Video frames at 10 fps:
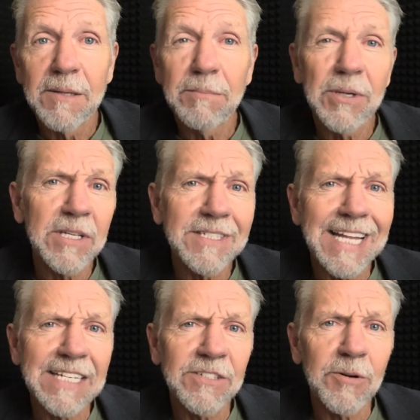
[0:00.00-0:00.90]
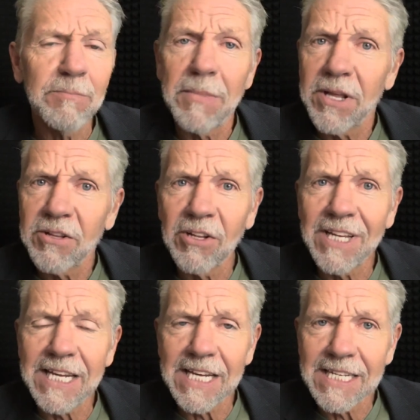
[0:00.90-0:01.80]
because that's her
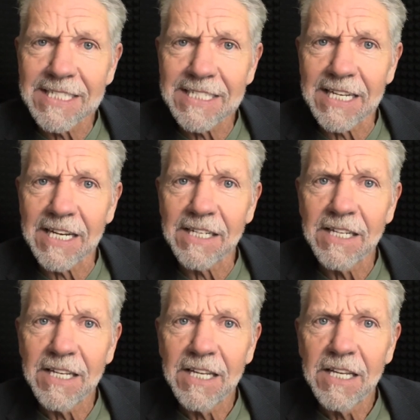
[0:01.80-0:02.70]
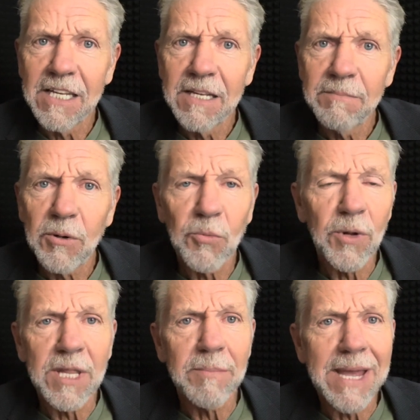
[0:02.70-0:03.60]
motherly instinct. But
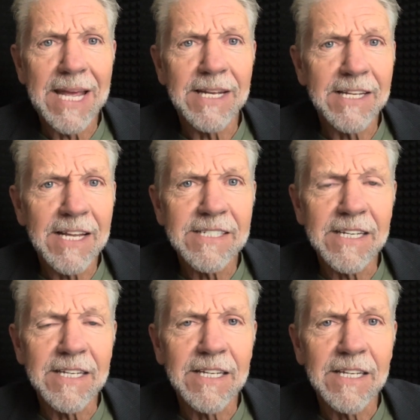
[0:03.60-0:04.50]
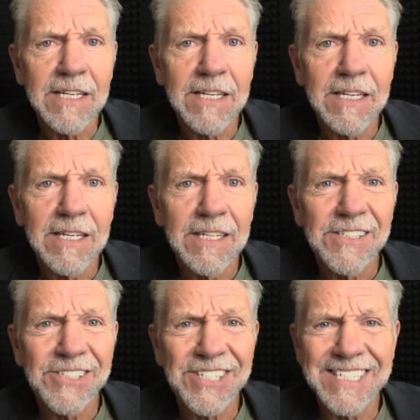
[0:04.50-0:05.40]
when the man does it,
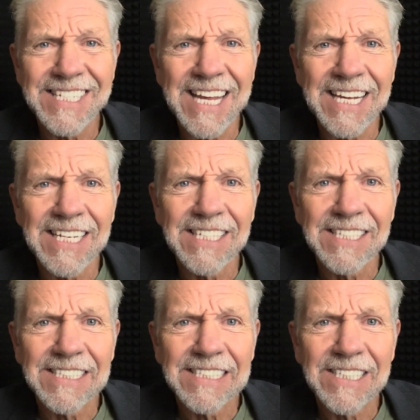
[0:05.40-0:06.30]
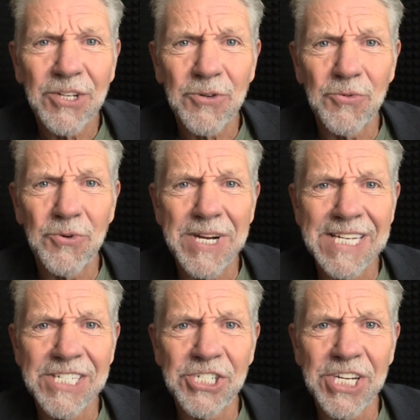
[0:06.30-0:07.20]
she's like
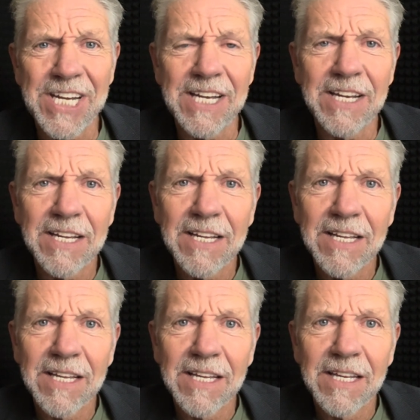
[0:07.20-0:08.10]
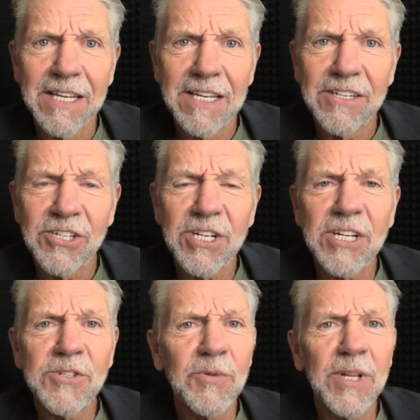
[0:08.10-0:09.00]
cringing. She
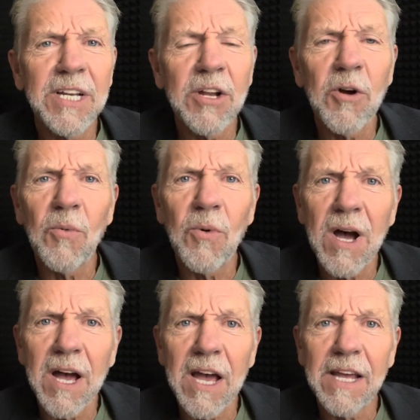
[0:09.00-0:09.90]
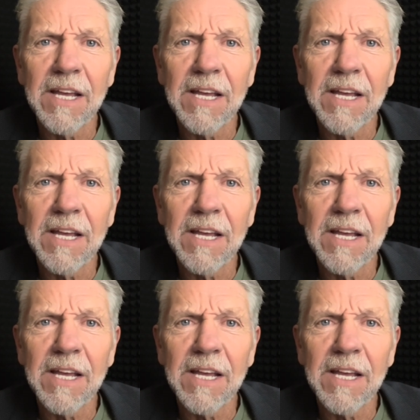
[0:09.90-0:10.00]
doesn't really know why.